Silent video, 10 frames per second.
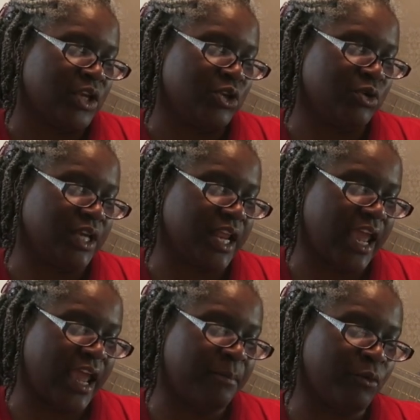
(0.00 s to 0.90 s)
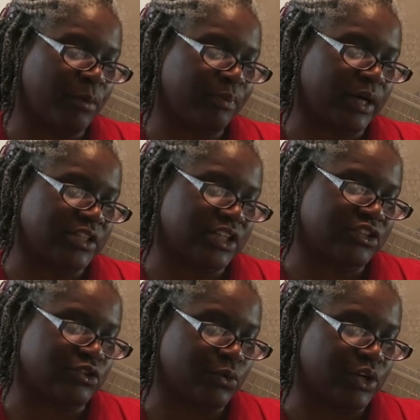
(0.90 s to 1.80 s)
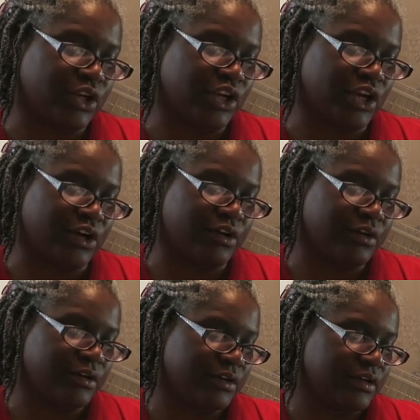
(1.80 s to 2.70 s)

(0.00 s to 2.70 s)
You can add more projects during the year.